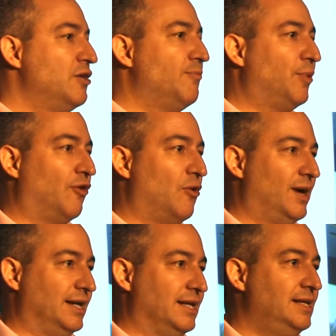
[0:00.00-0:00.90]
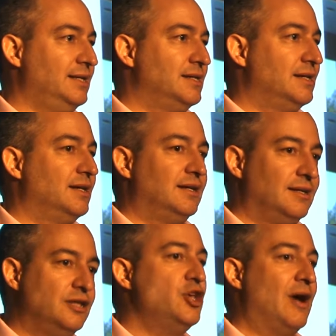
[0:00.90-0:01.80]
When you borrow money,
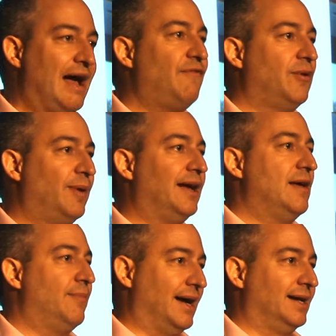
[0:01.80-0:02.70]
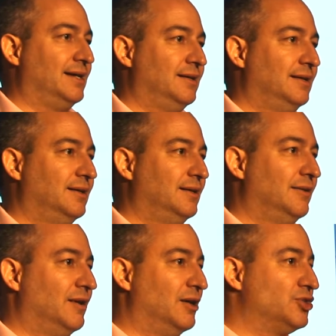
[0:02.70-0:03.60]
you have to pay it back.
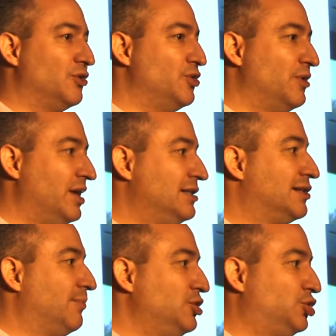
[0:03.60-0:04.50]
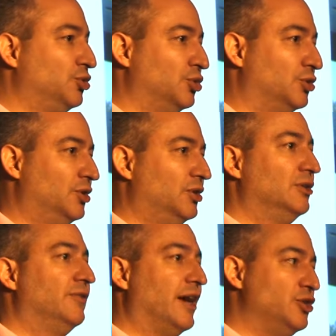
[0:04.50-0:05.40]
And so you need to be
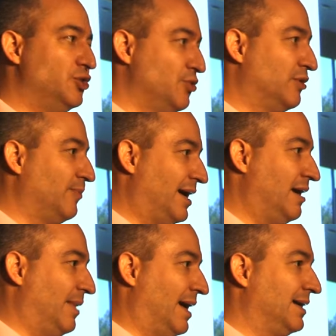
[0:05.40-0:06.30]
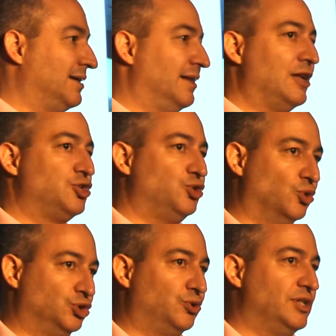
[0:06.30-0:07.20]
sure that you can pay it back.
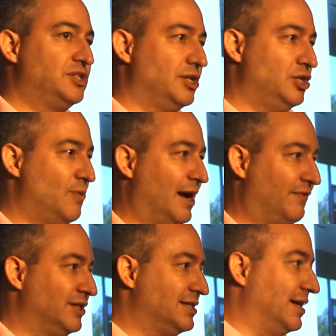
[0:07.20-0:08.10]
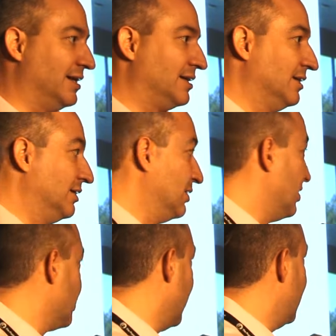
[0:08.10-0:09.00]
And that's your choice that you have to take.